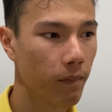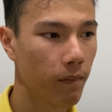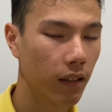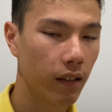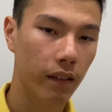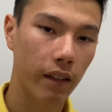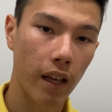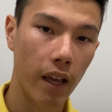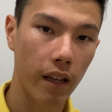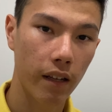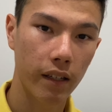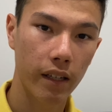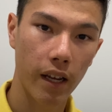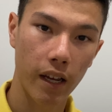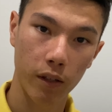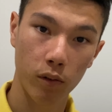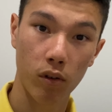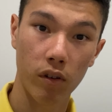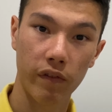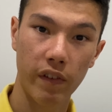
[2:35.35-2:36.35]
than the
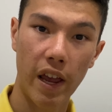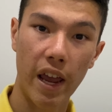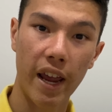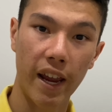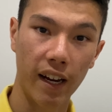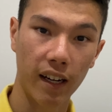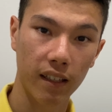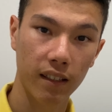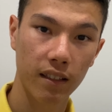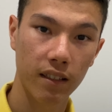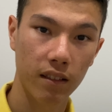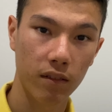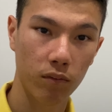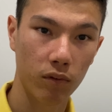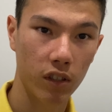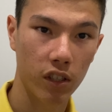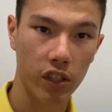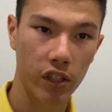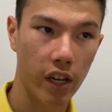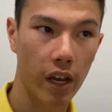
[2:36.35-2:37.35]
A12X,
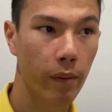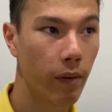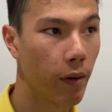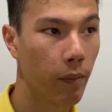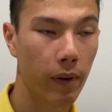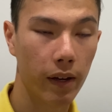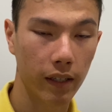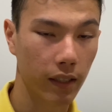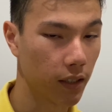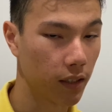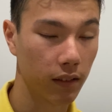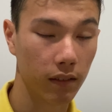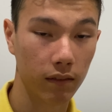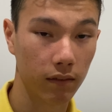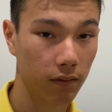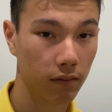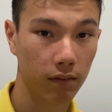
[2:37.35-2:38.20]
which came out back in